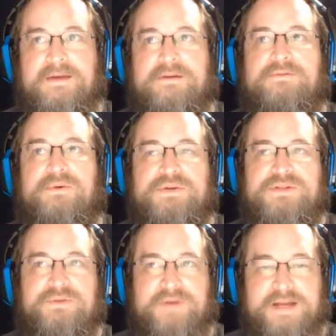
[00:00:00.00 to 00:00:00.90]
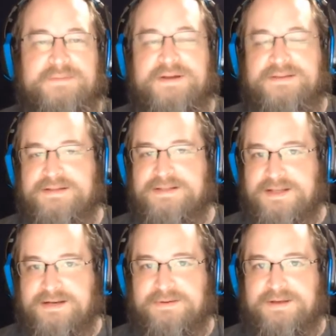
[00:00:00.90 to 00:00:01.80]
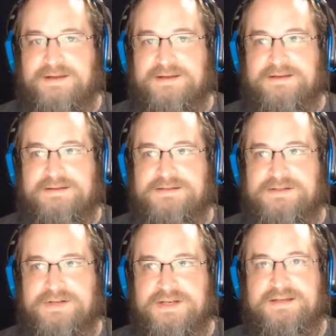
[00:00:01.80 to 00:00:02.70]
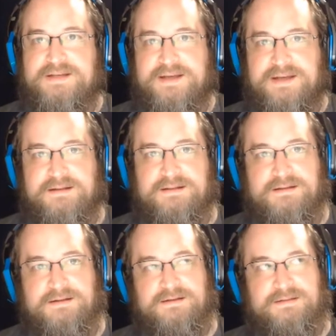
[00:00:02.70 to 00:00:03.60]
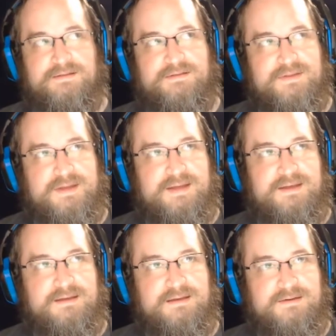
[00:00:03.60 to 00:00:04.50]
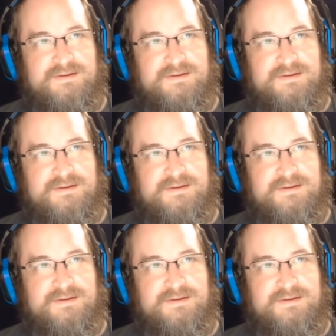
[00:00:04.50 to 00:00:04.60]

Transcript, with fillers: what was great about this anime is you didn't get the.